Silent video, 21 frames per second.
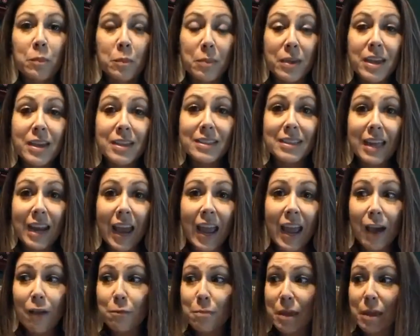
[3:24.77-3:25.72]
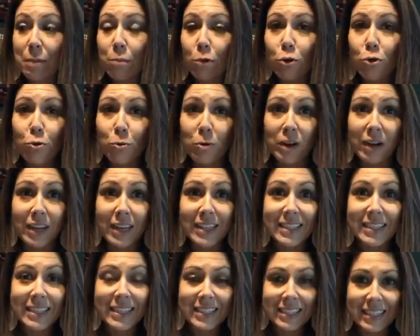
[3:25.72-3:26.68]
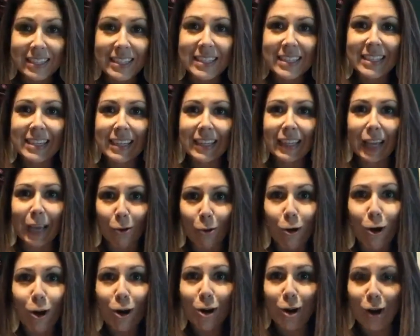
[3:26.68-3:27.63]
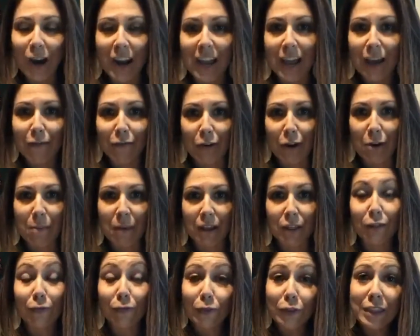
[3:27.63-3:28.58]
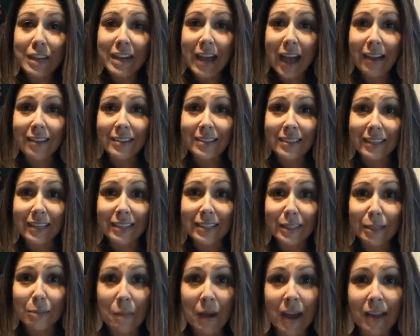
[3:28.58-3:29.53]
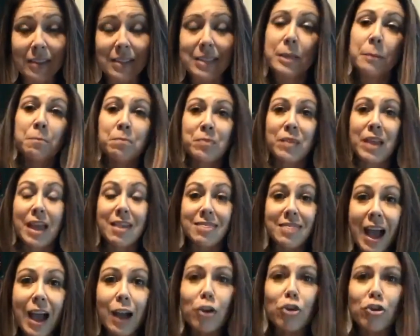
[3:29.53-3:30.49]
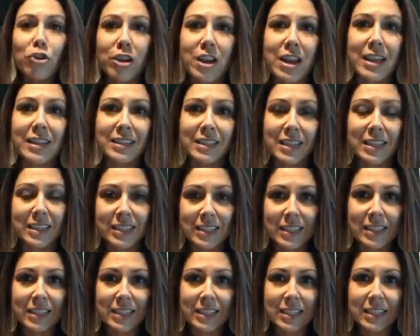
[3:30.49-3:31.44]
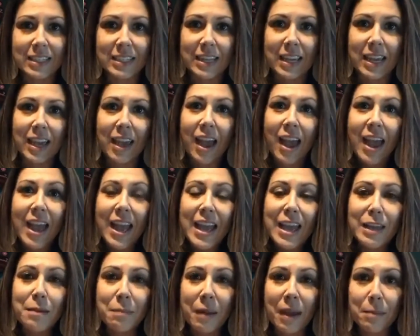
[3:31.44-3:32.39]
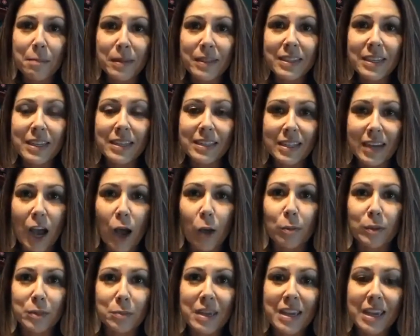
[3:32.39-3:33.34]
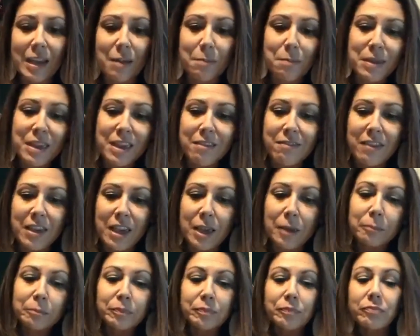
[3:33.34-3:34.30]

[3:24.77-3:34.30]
because then I have people who are consistently ordering every month for the next 6 months. And that creates consistency in my business and helps me get PV.